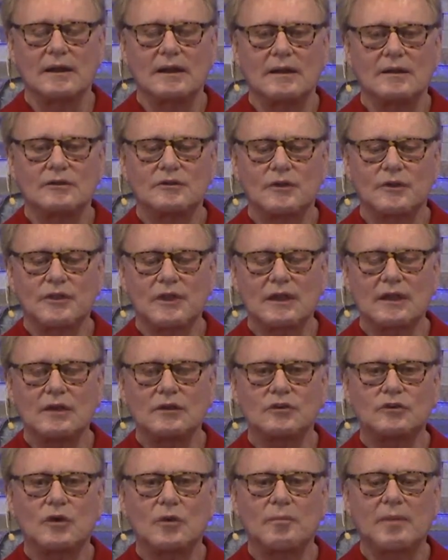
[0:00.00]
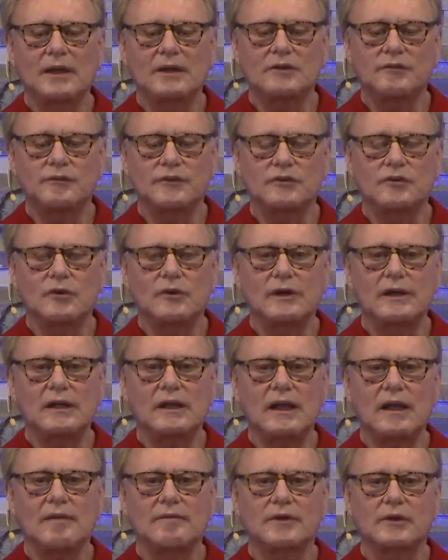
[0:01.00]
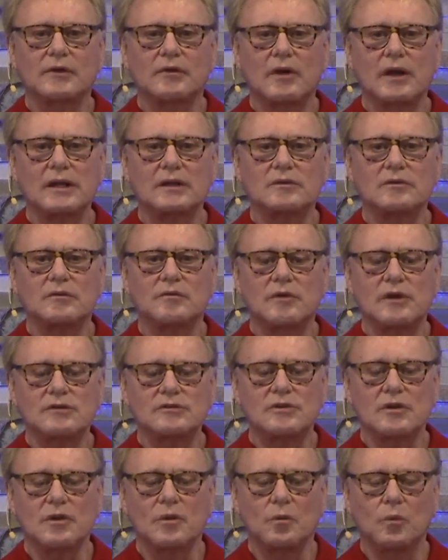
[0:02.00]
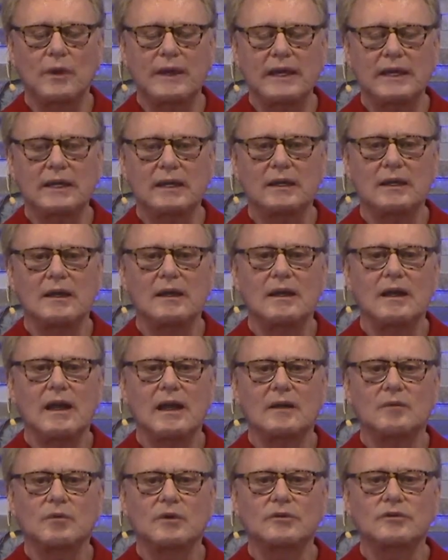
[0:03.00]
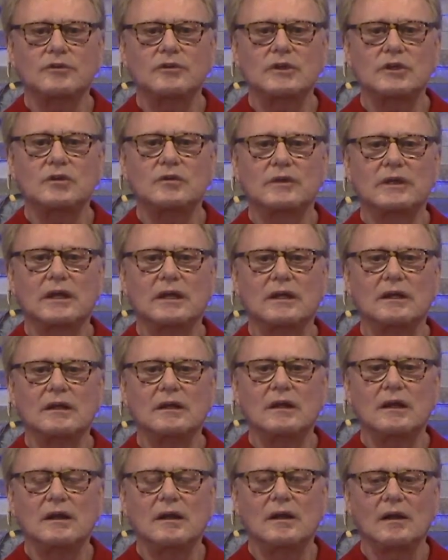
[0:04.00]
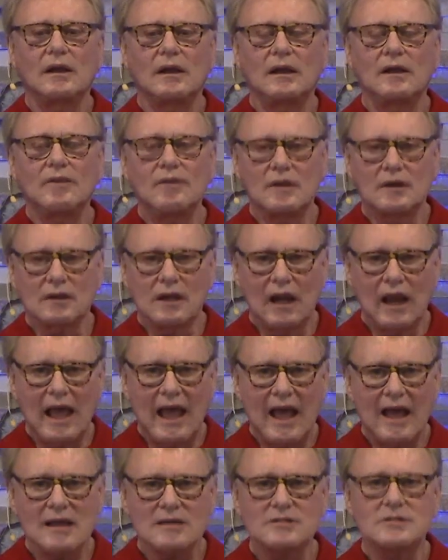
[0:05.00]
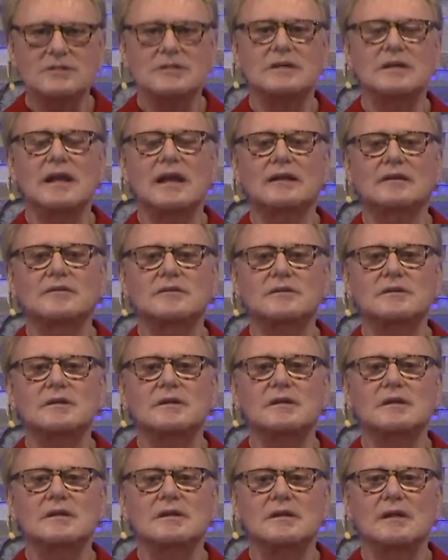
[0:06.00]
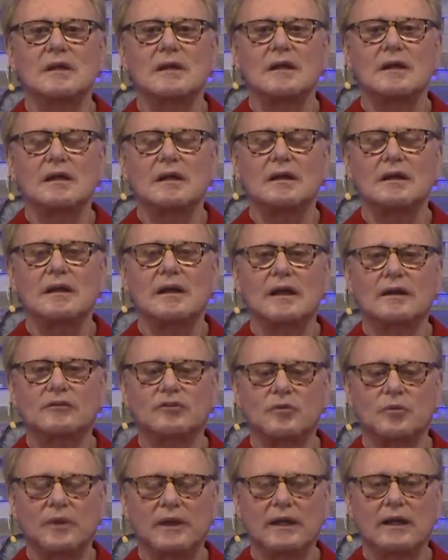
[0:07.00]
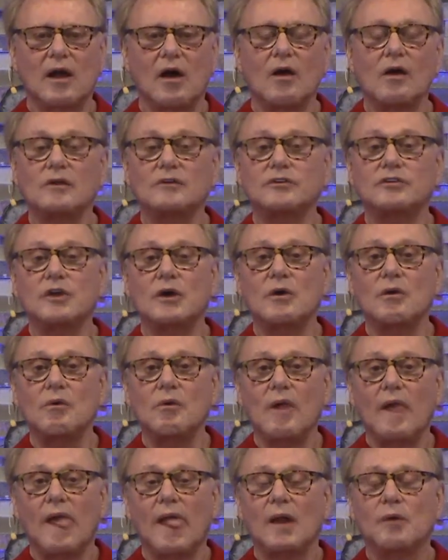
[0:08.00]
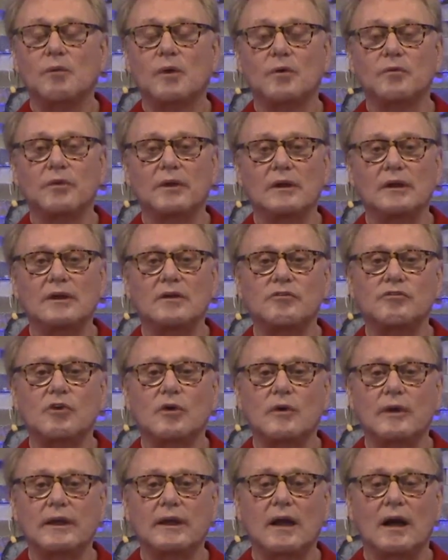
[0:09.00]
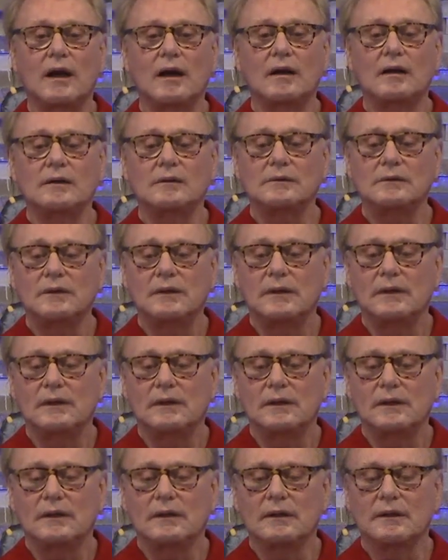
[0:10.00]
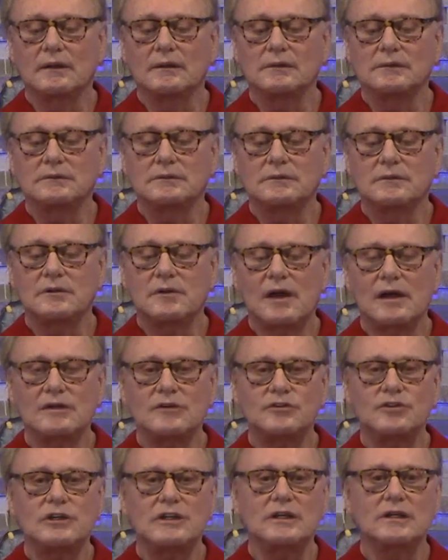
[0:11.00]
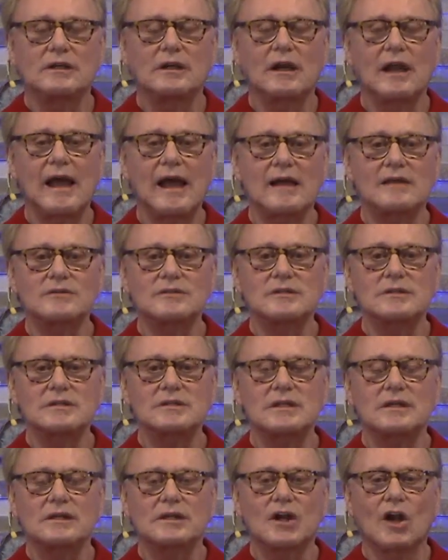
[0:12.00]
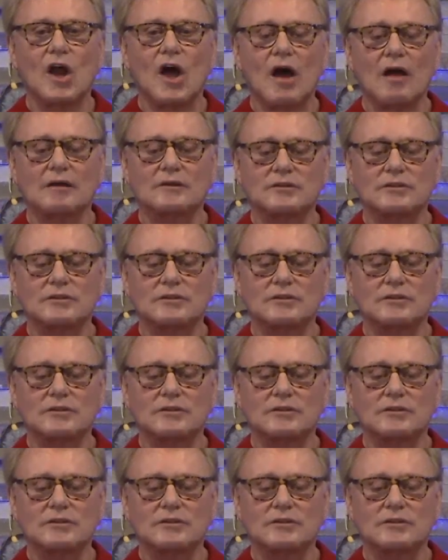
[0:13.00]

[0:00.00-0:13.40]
So thank you so much for joining. Have a great rest of the week, and we'll see you again in the class next week. Also, we're really enjoying our little Tai Chi class at 10 o'clock.